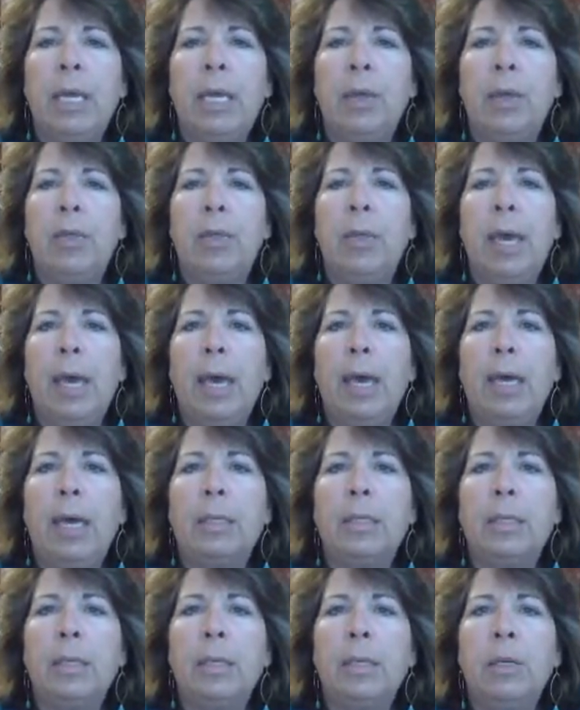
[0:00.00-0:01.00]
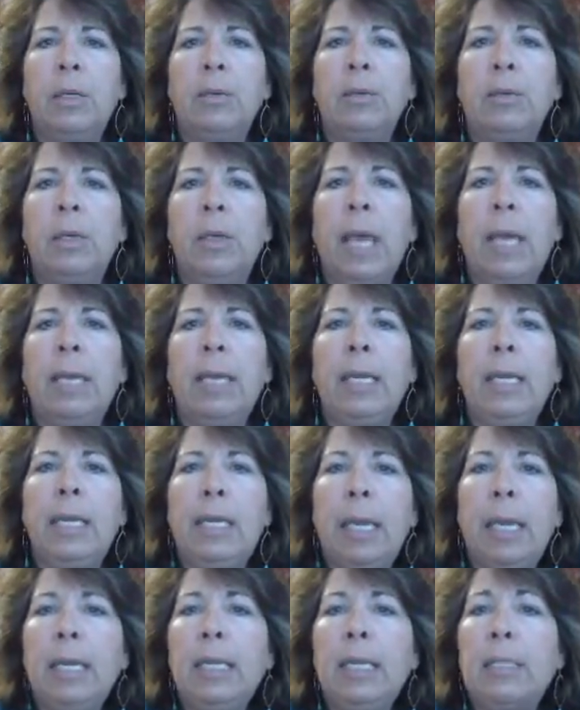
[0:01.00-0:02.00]
that 90
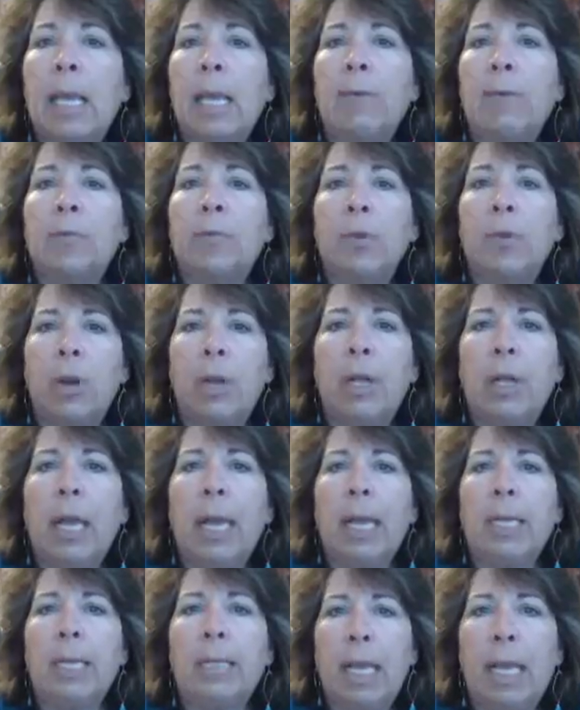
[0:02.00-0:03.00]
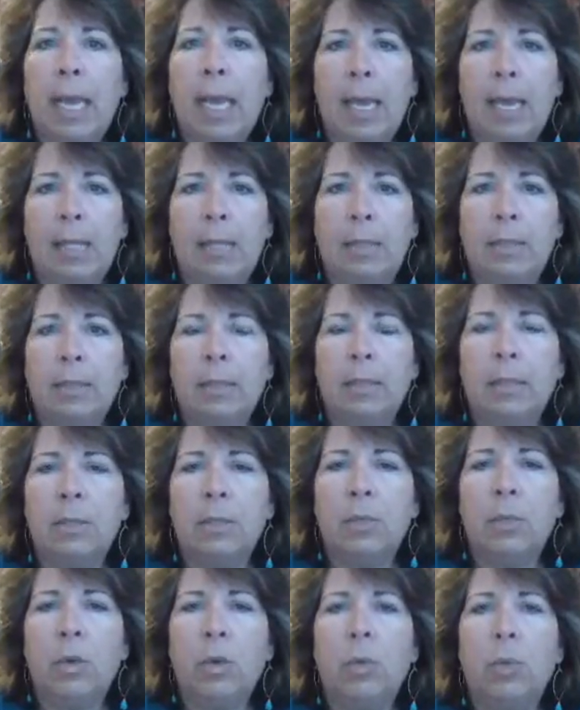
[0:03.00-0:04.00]
days after our class
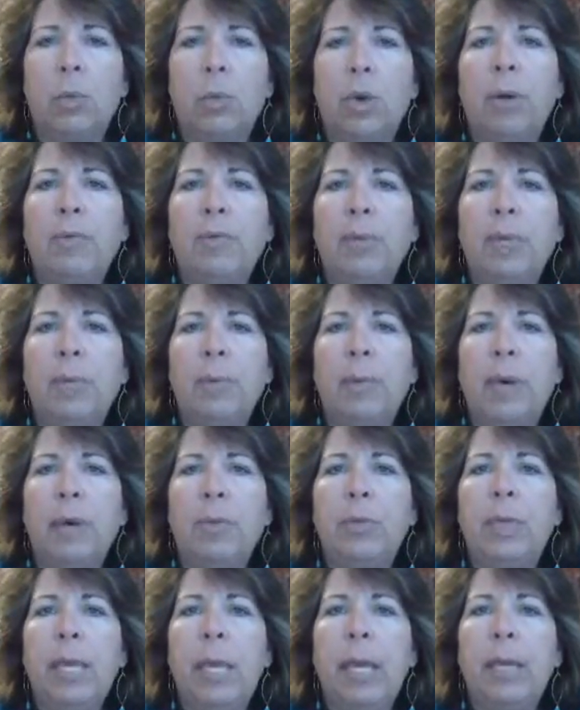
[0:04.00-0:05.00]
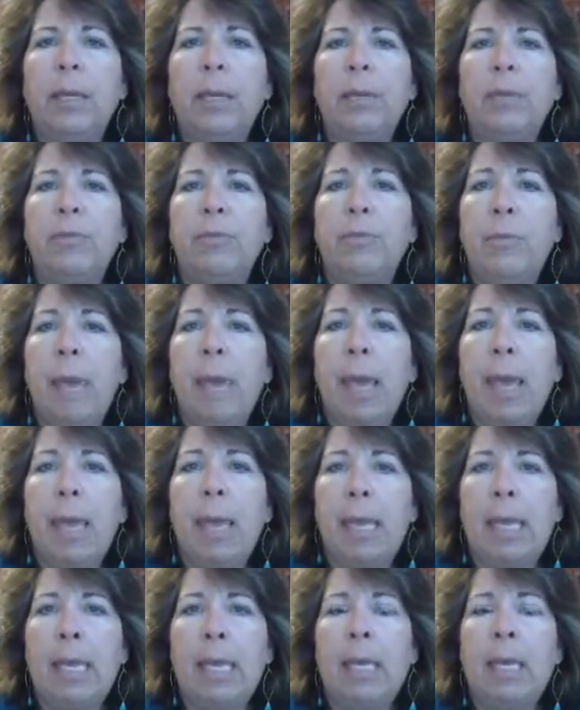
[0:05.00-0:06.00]
ends, so roughly about the end of
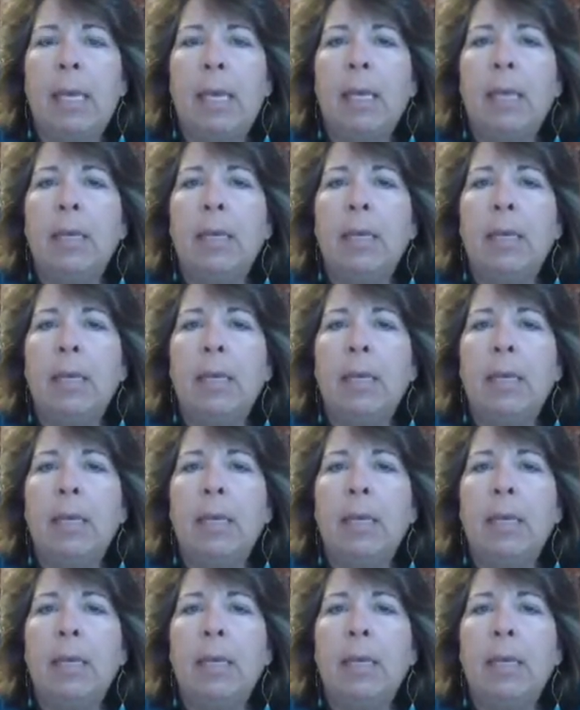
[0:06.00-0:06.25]
May,